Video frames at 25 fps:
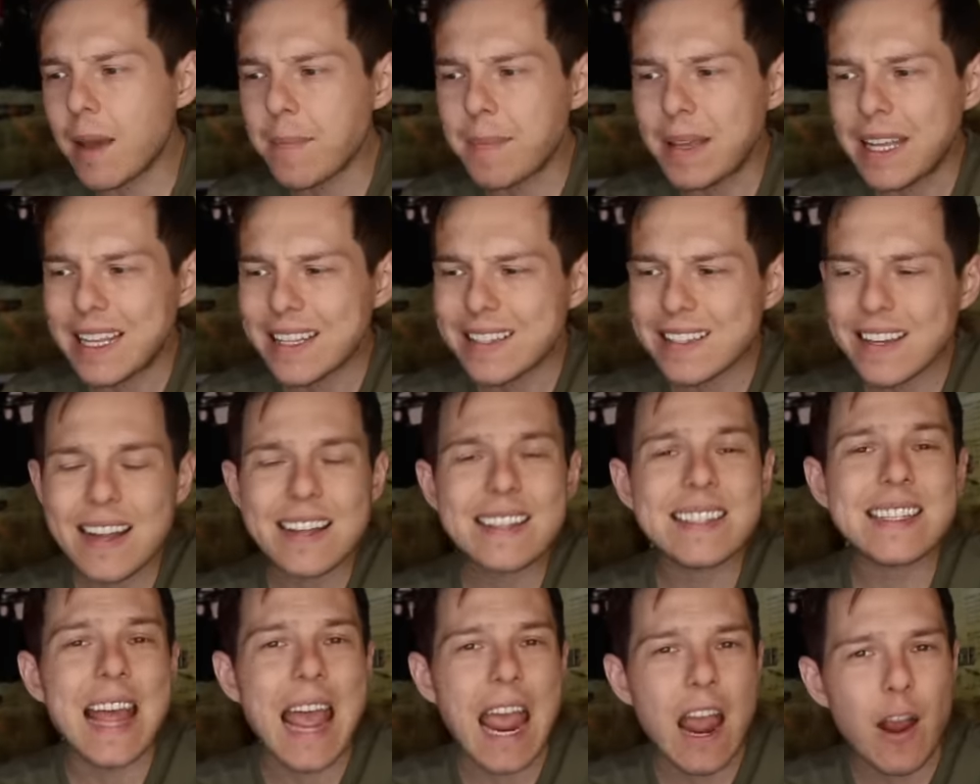I mean, it's
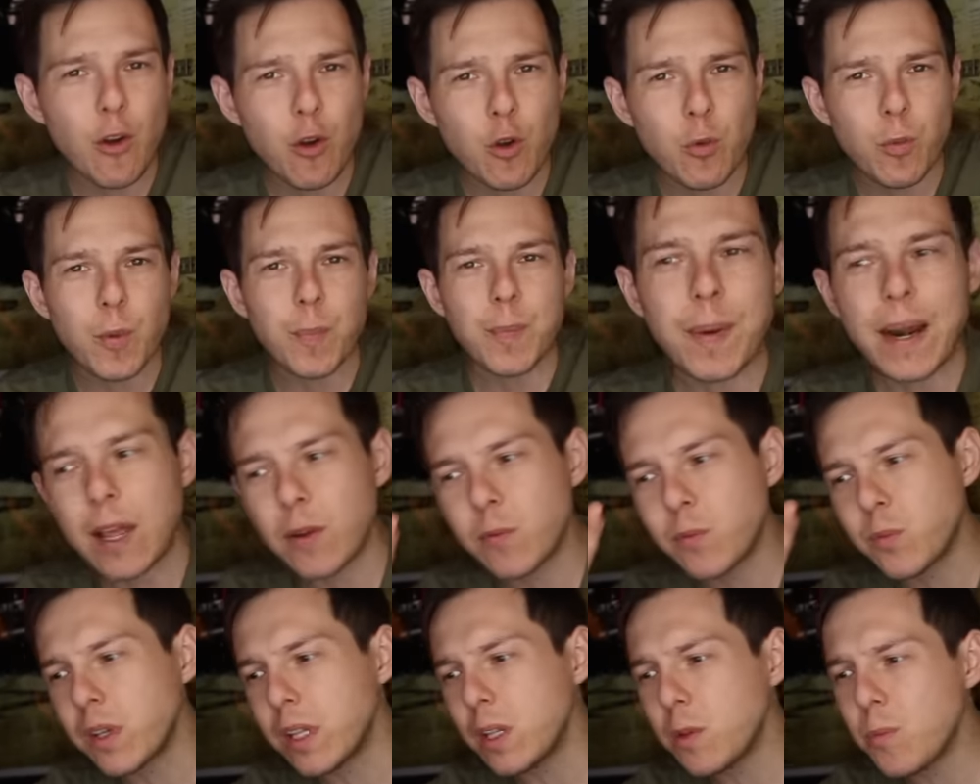not terrible, but I
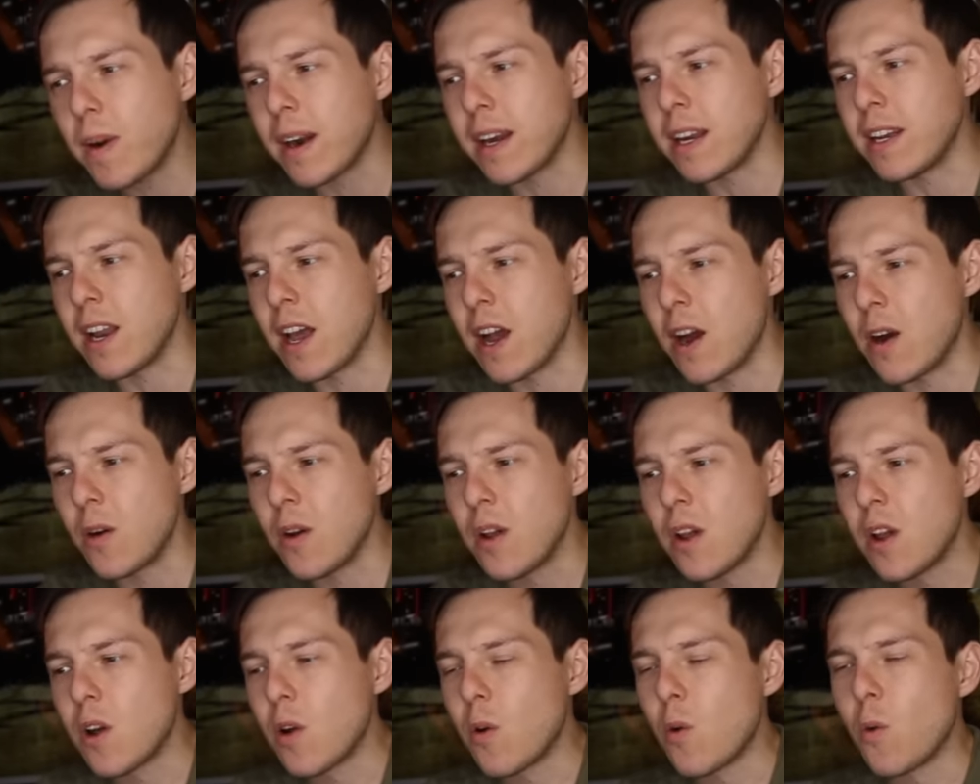really want to
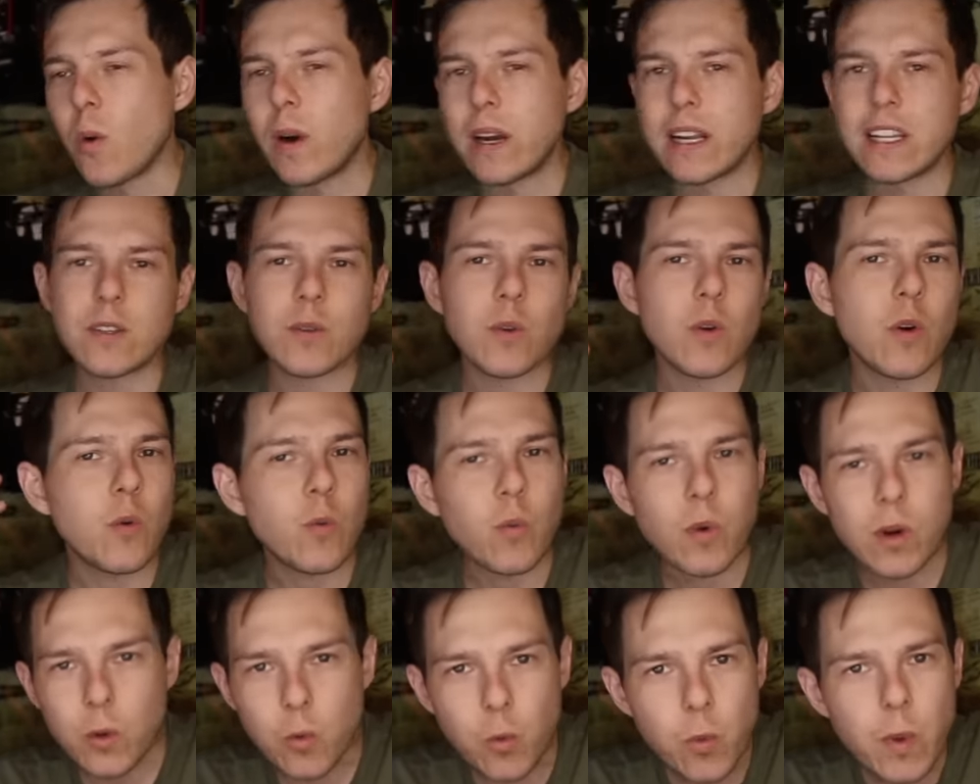know what a,
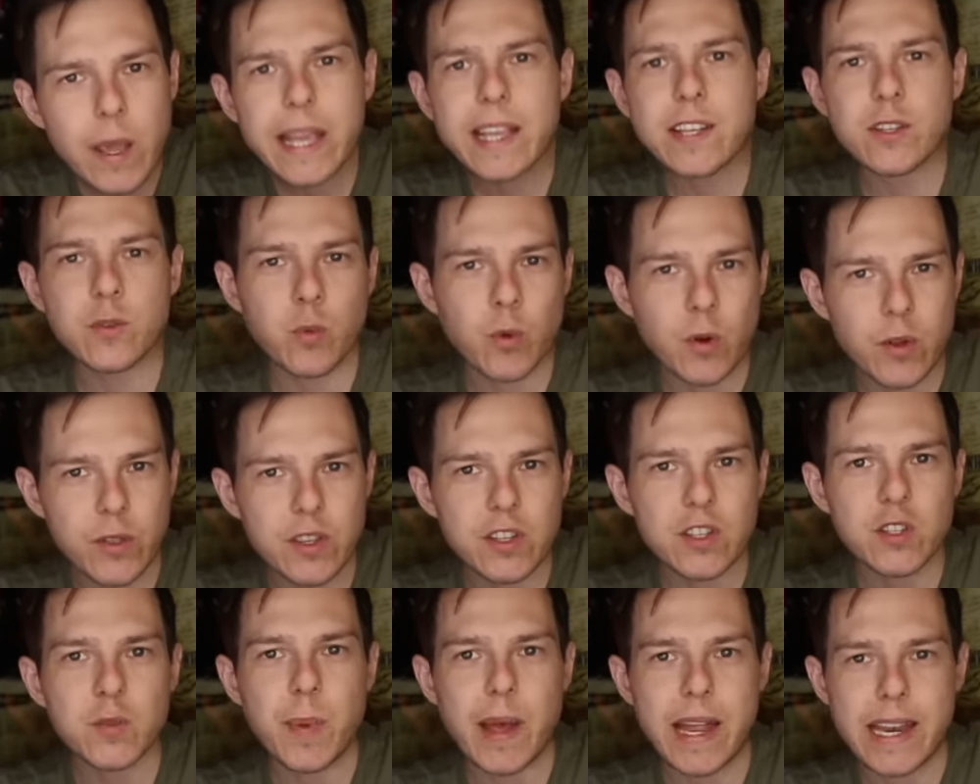what a week's worth
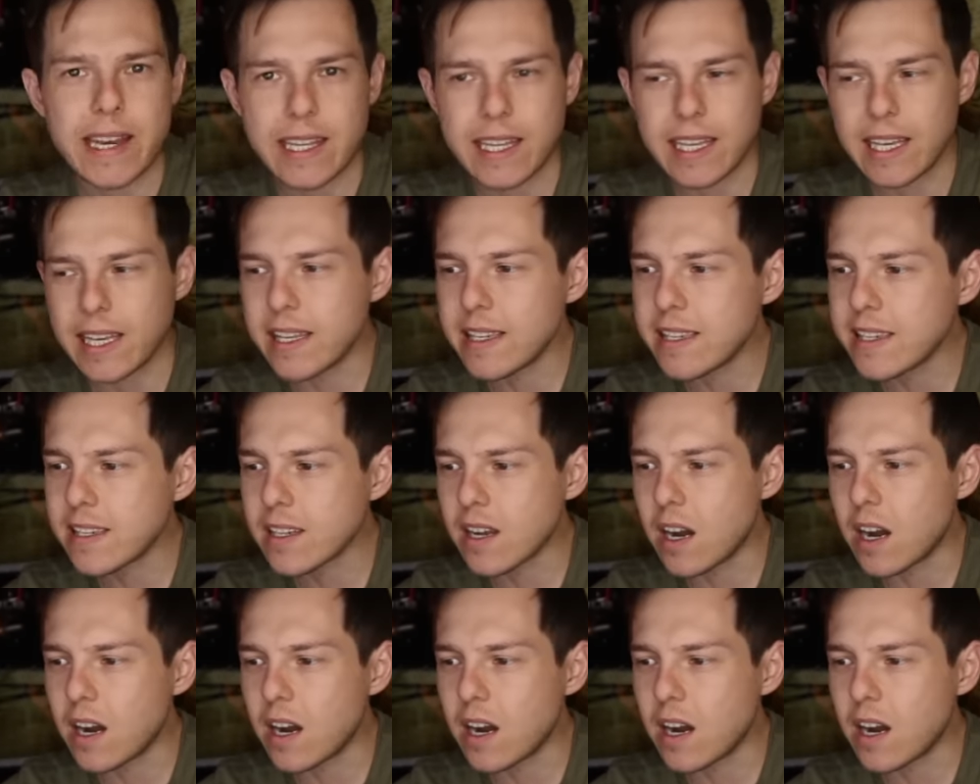of spending is.